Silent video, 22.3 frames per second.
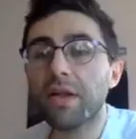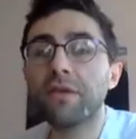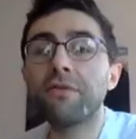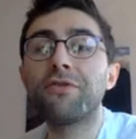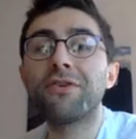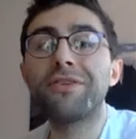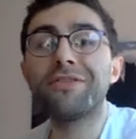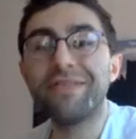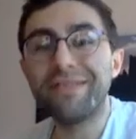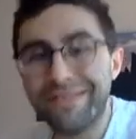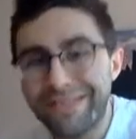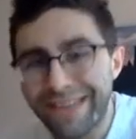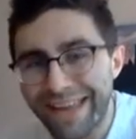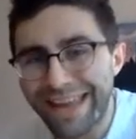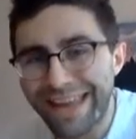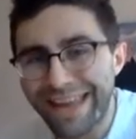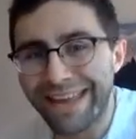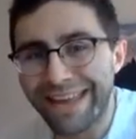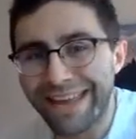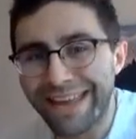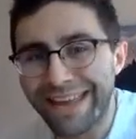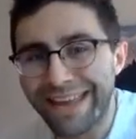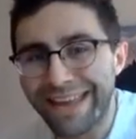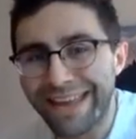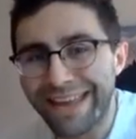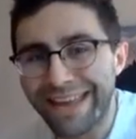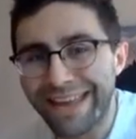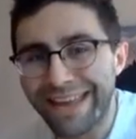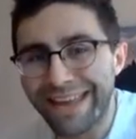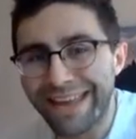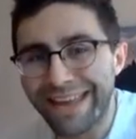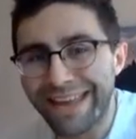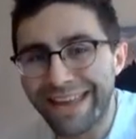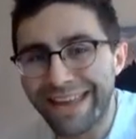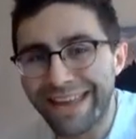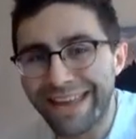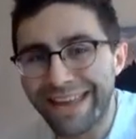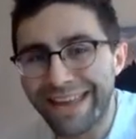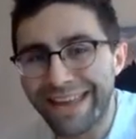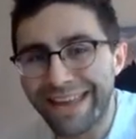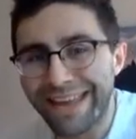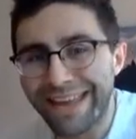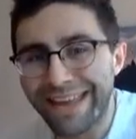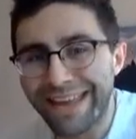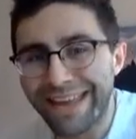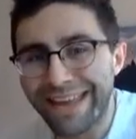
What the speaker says: For today, I just